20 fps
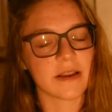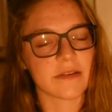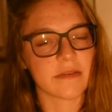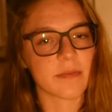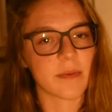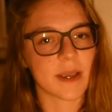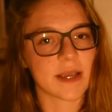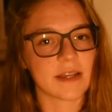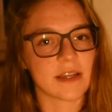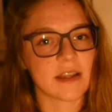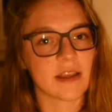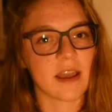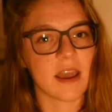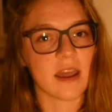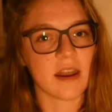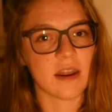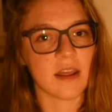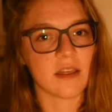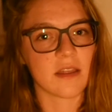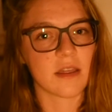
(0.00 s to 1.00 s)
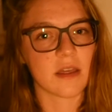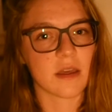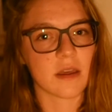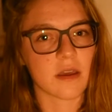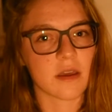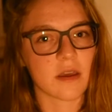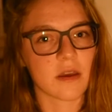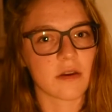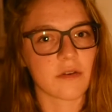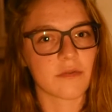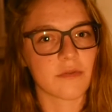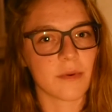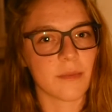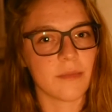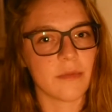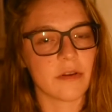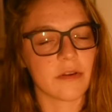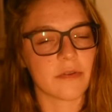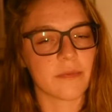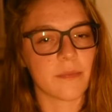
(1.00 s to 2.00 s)
expecting anything
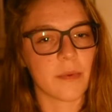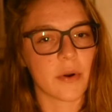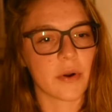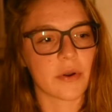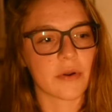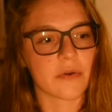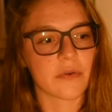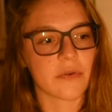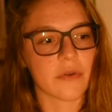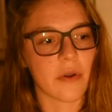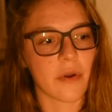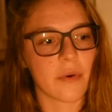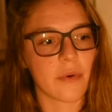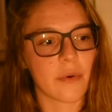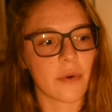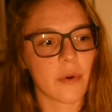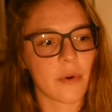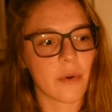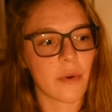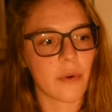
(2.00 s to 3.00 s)
from this book, so